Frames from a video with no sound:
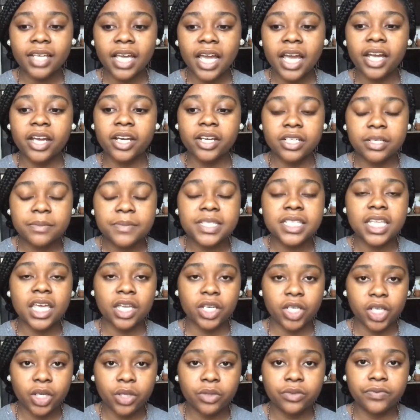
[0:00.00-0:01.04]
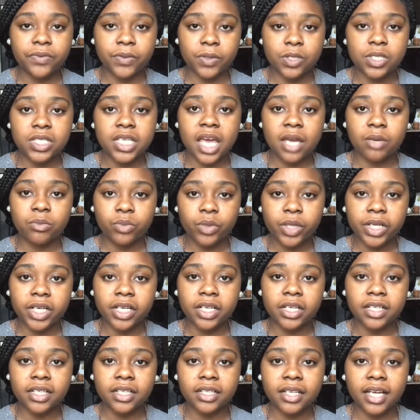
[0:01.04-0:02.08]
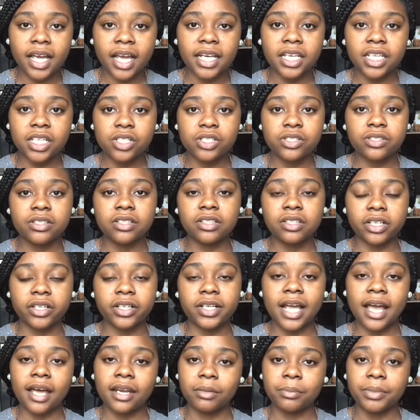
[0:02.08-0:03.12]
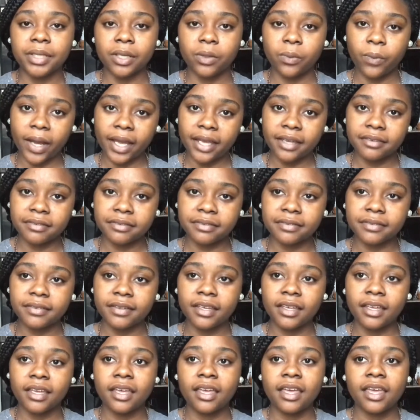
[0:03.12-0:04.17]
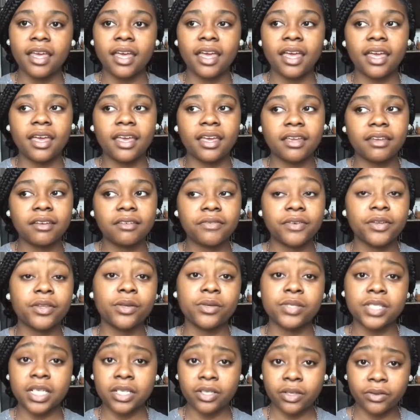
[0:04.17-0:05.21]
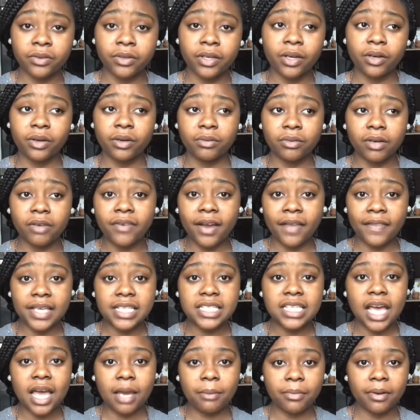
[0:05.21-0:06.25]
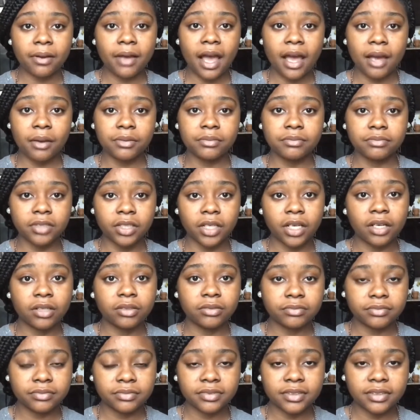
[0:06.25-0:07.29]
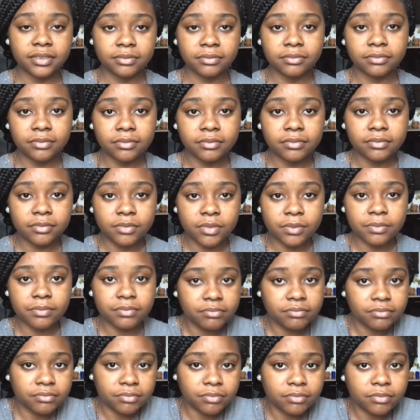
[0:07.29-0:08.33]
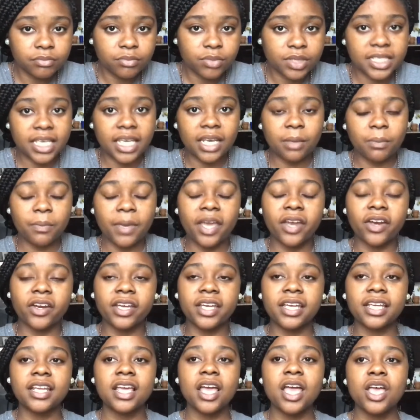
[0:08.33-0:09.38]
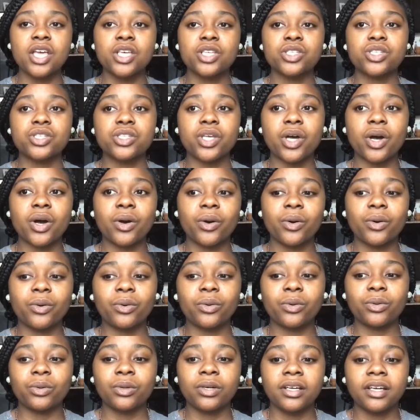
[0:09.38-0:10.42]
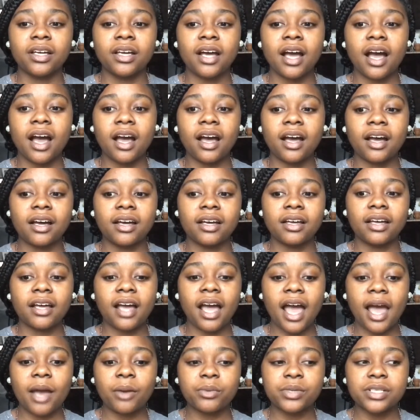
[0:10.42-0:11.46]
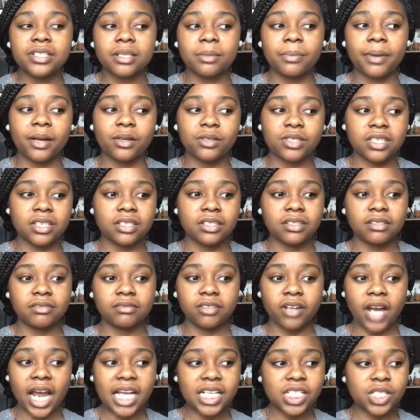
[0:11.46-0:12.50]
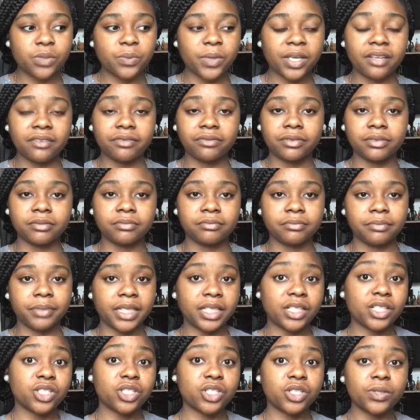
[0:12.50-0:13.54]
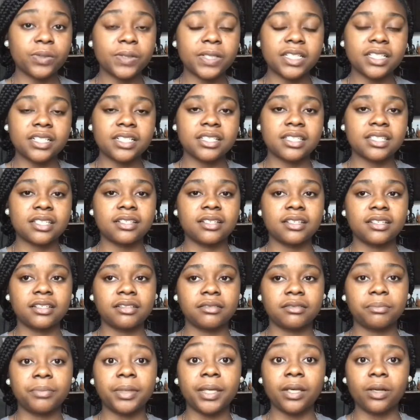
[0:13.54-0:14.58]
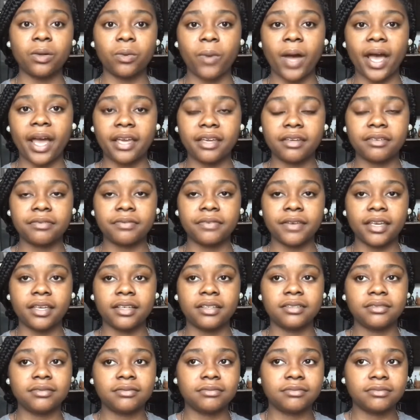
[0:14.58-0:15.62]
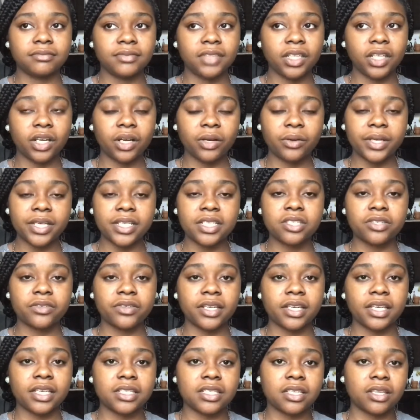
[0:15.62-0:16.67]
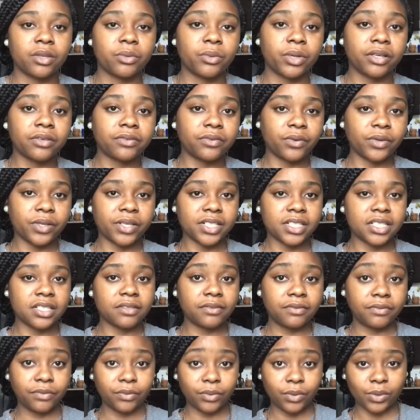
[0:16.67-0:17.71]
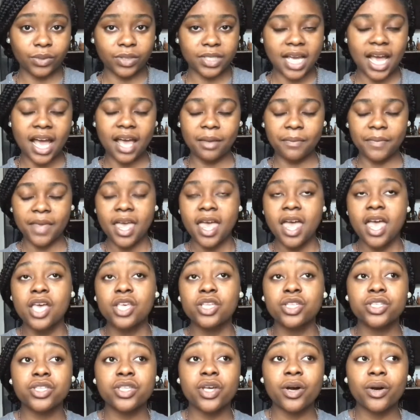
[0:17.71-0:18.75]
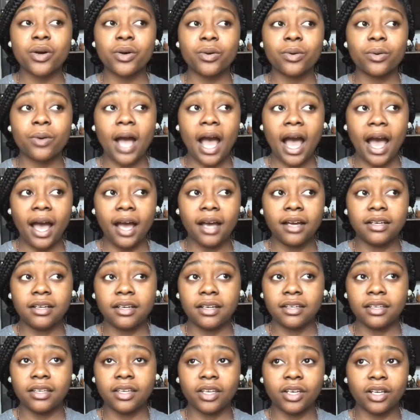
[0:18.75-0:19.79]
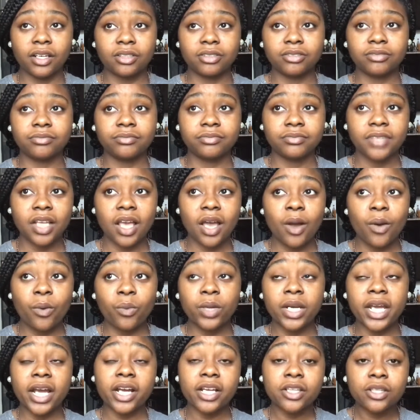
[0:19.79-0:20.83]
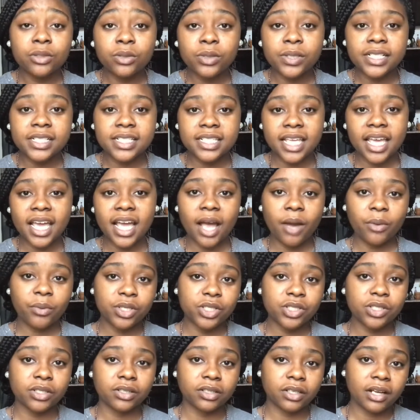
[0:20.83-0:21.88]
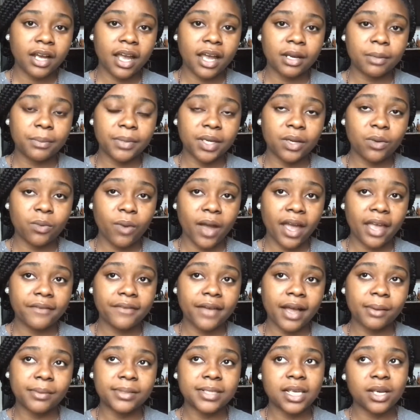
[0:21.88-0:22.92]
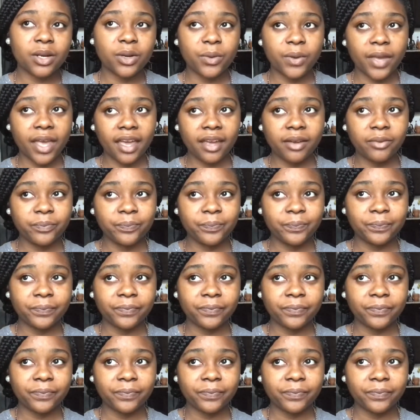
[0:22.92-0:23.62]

I heard him say no full time work. I need you to learn how to be a wife. And for those that don't know, around that time, I, you know, was getting married. So uh, I was about to graduate from being a student to being a wife and, you know, entering into the workforce full time. So, you know, when I heard the Lord say, I want you to learn how to be a wife, I was like, okay,